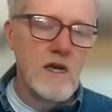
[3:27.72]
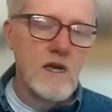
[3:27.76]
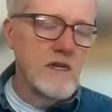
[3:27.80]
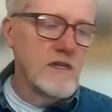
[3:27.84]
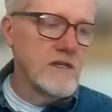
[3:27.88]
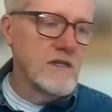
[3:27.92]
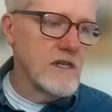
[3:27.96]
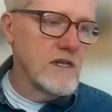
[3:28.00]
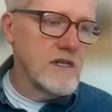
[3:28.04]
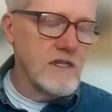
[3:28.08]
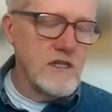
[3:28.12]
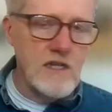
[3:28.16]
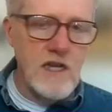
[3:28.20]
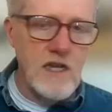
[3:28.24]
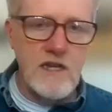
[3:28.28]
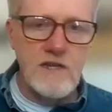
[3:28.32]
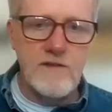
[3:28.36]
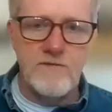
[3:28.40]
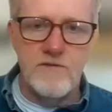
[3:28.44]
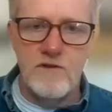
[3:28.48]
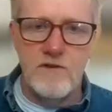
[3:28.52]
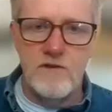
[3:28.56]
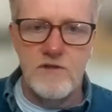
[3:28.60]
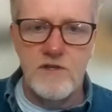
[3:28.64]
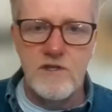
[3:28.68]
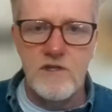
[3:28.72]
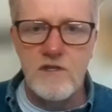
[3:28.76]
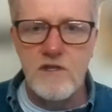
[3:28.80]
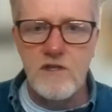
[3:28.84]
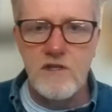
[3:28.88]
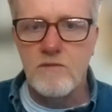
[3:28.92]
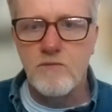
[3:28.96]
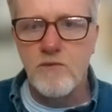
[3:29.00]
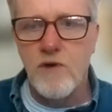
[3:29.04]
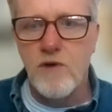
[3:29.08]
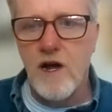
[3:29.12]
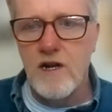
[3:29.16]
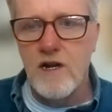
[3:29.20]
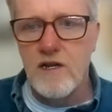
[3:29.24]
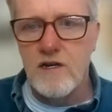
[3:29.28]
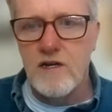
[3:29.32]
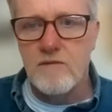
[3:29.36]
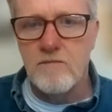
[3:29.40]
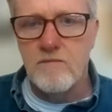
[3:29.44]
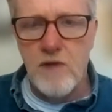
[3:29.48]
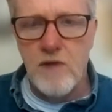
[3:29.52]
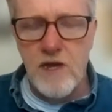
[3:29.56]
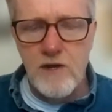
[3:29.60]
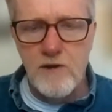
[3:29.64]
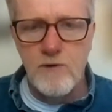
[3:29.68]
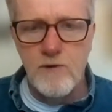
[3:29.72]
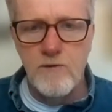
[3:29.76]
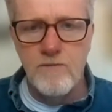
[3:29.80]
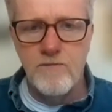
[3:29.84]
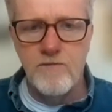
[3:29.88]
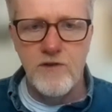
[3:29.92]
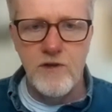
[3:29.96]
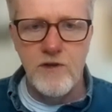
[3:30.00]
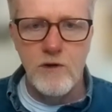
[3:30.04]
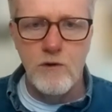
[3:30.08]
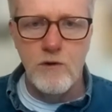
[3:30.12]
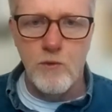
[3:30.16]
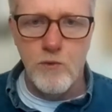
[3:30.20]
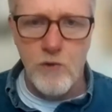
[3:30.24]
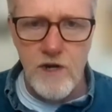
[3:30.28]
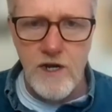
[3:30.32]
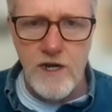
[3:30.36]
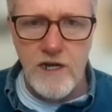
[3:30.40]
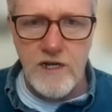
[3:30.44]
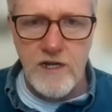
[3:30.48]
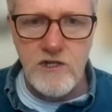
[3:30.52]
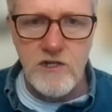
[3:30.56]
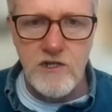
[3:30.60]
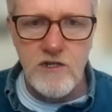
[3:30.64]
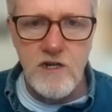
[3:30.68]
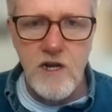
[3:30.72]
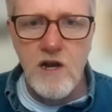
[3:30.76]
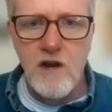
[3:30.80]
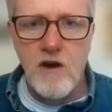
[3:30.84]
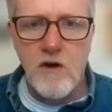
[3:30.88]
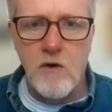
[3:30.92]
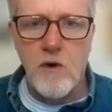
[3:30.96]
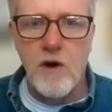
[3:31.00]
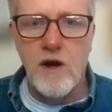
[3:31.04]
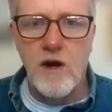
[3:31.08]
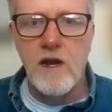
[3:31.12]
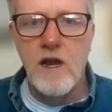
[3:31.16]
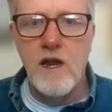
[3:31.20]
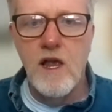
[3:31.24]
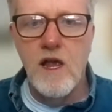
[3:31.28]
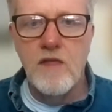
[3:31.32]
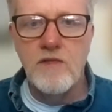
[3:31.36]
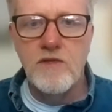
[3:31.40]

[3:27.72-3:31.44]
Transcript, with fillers: successful? Does this product make you feel rich? Right?